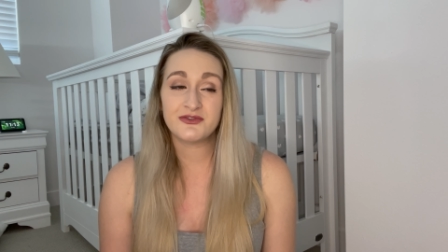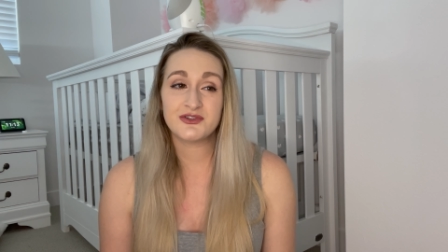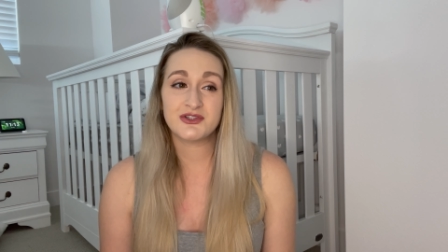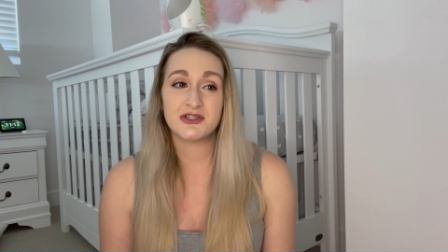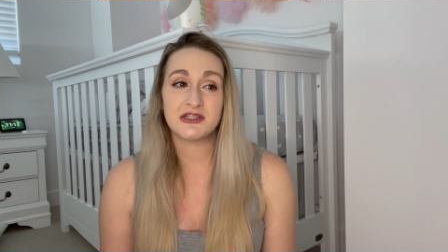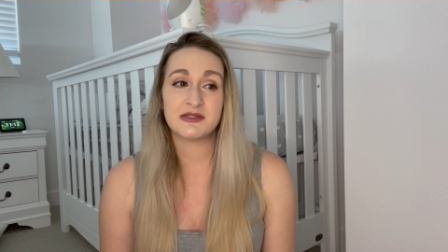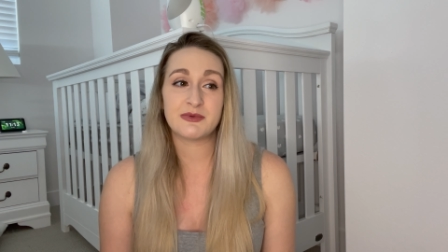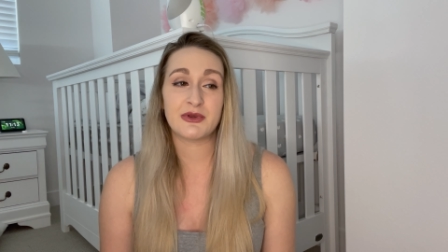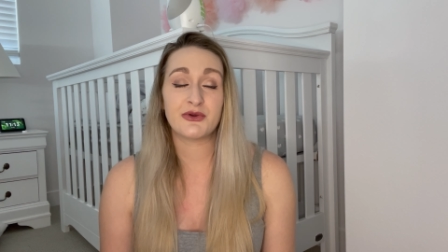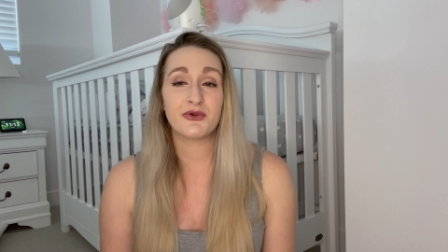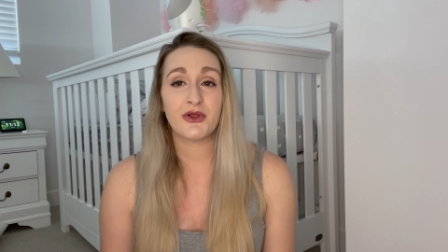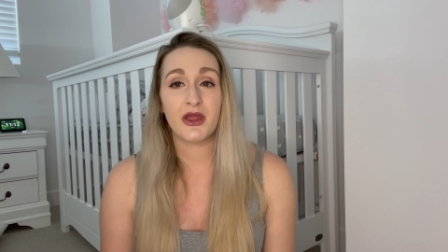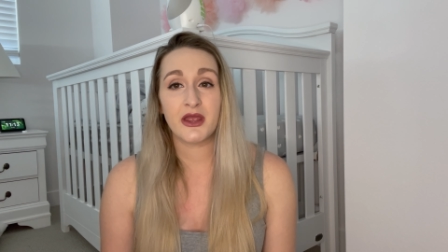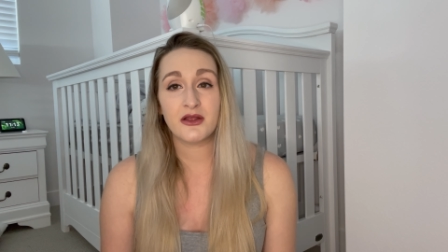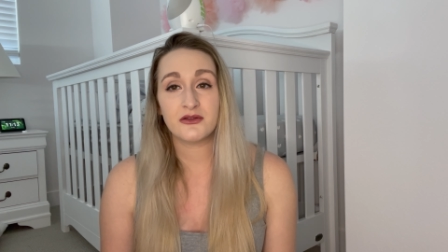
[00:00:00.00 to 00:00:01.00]
She's been
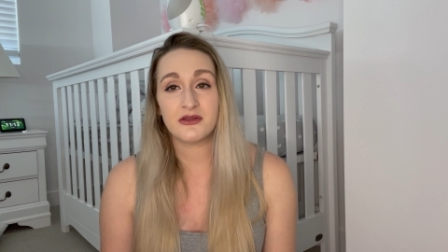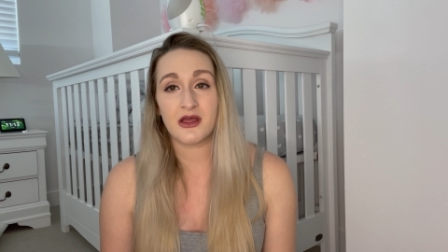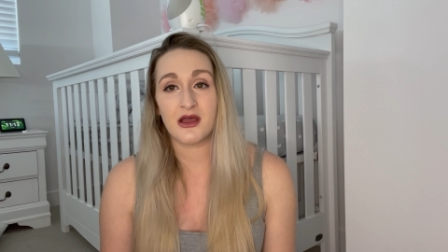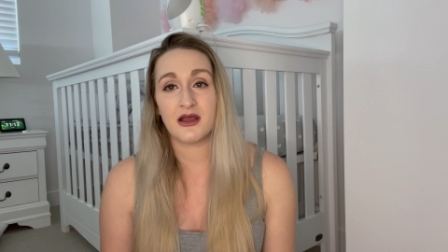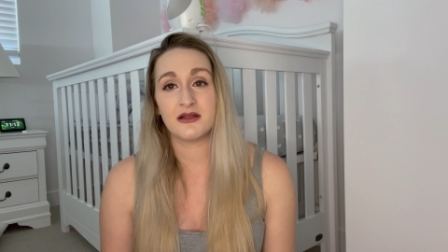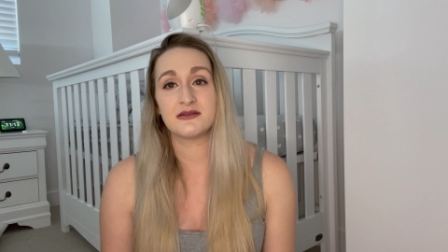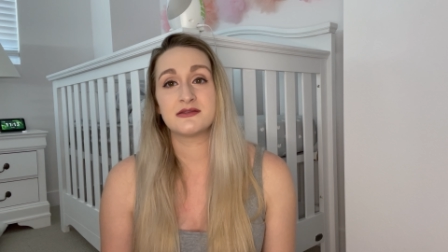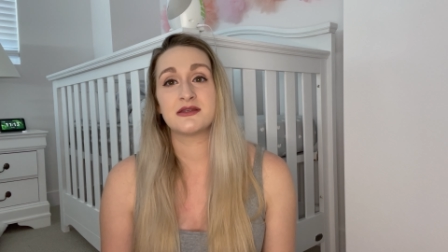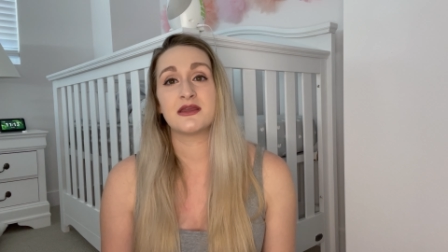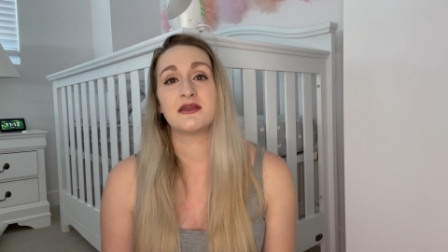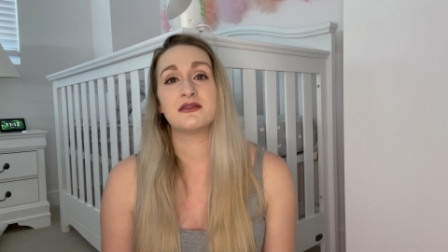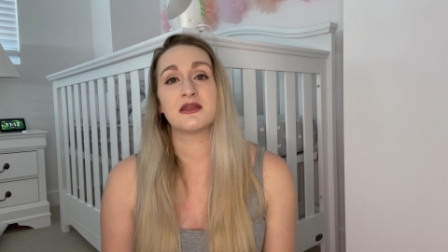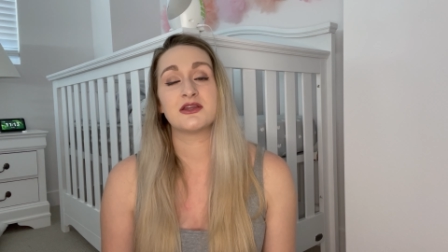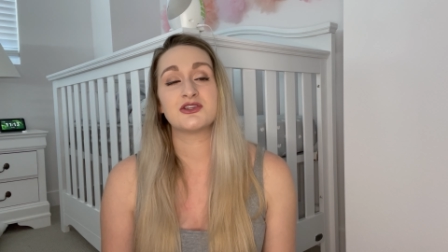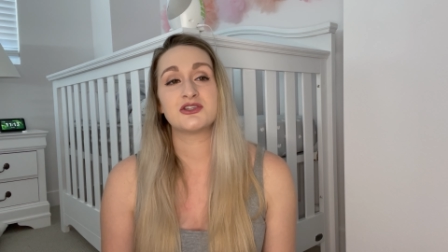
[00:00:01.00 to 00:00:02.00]
crying a lot, saying
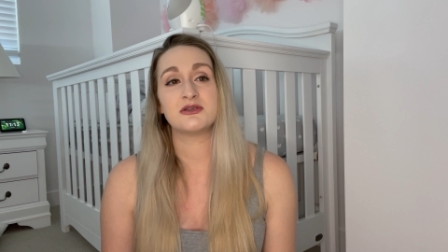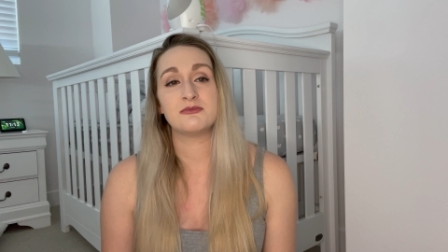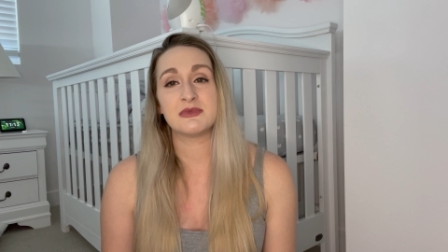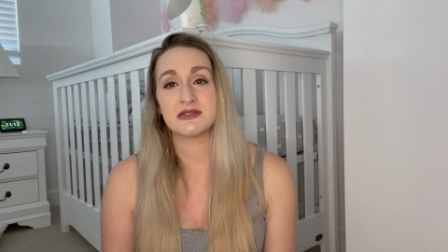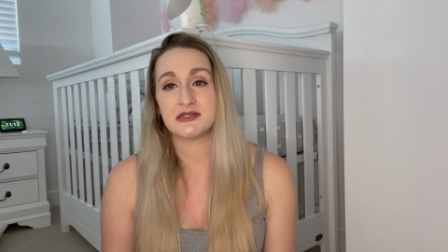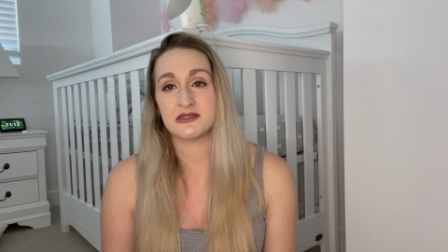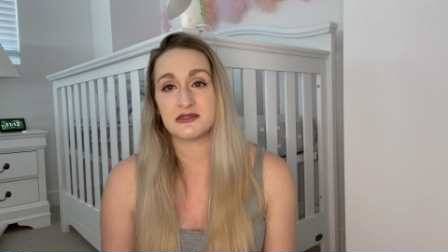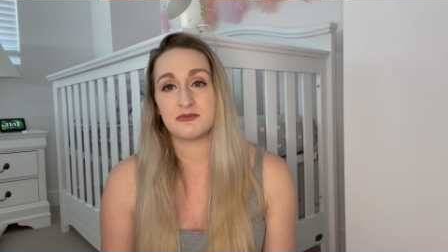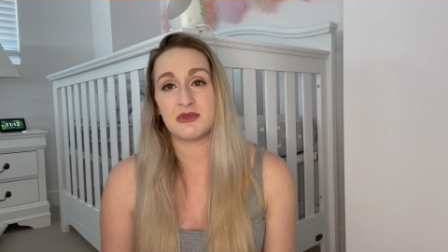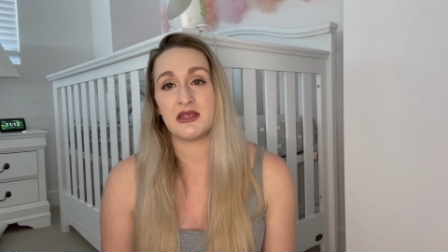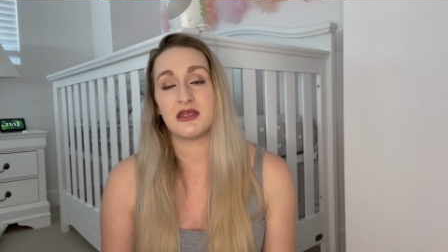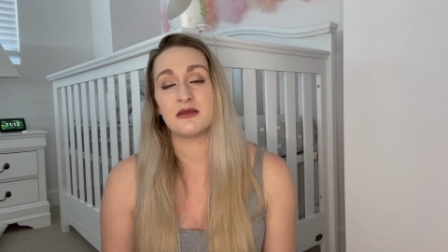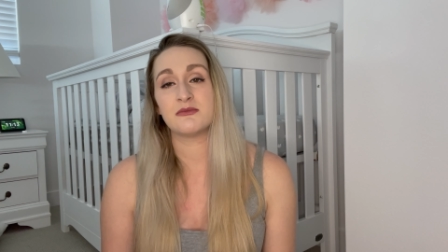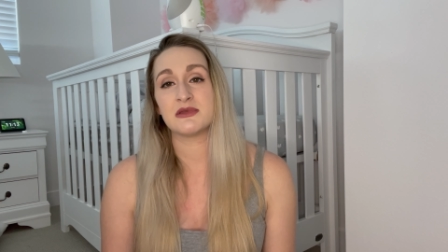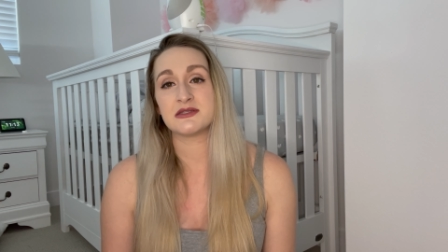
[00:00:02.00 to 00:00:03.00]
that she misses
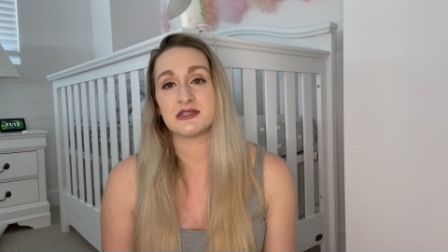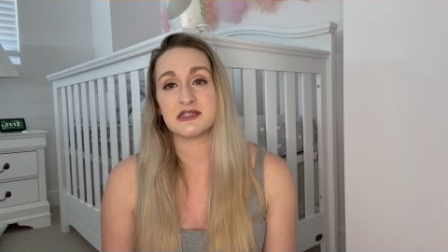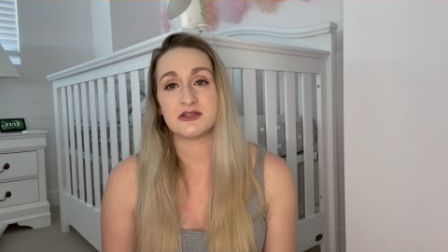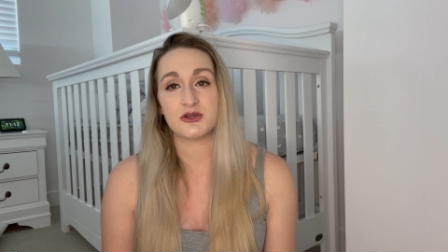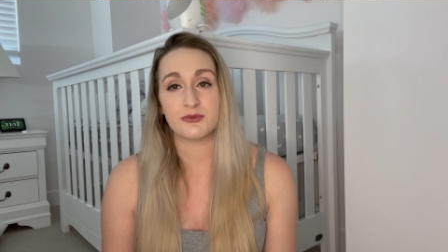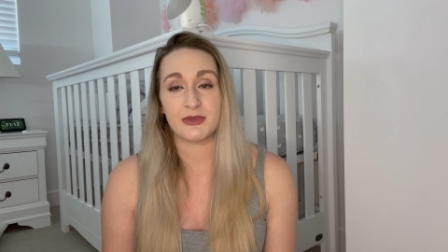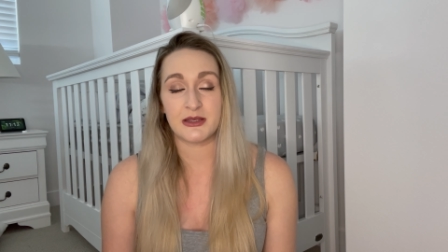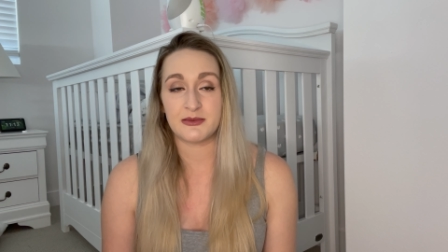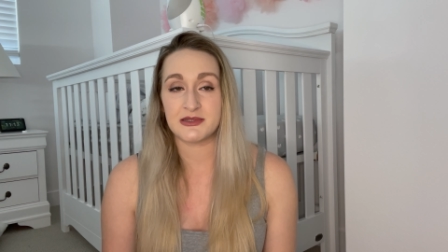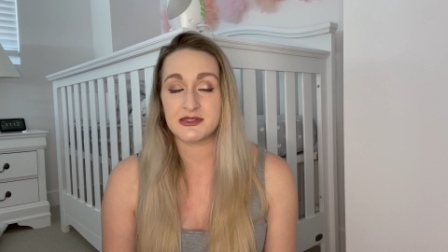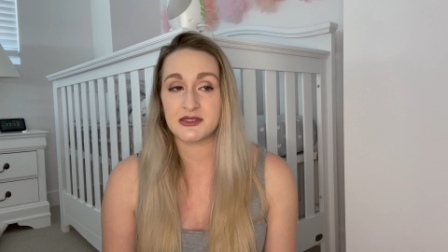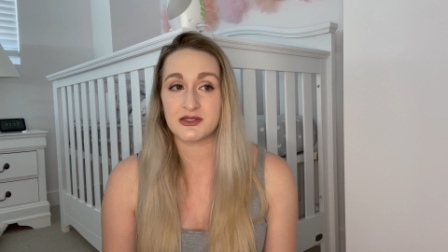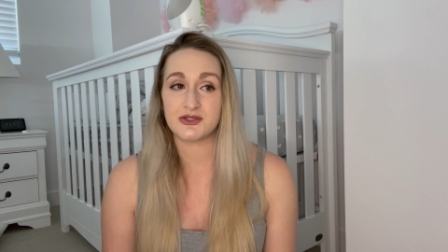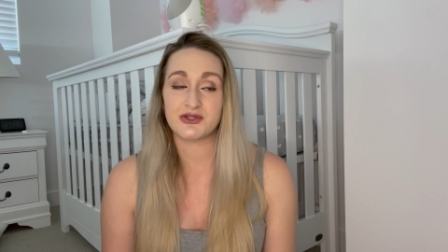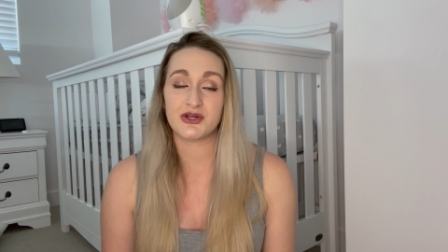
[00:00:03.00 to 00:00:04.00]
me and misses her baby
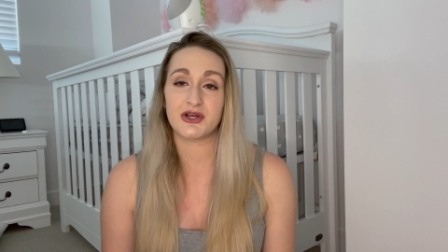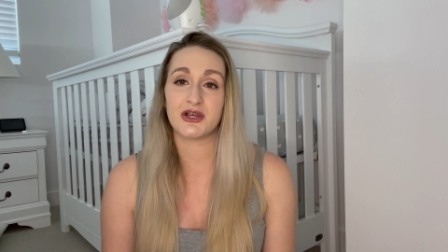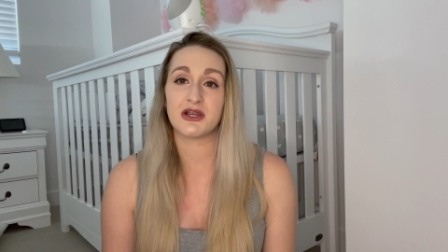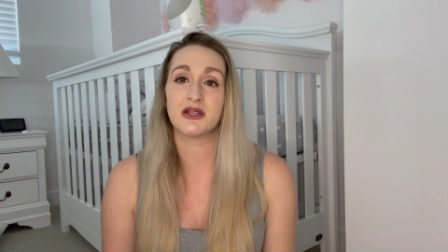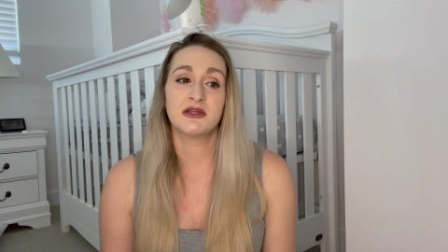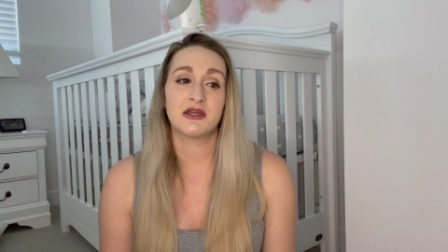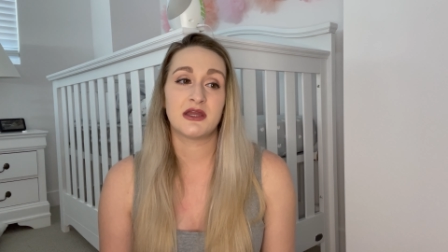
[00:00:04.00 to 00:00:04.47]
sister,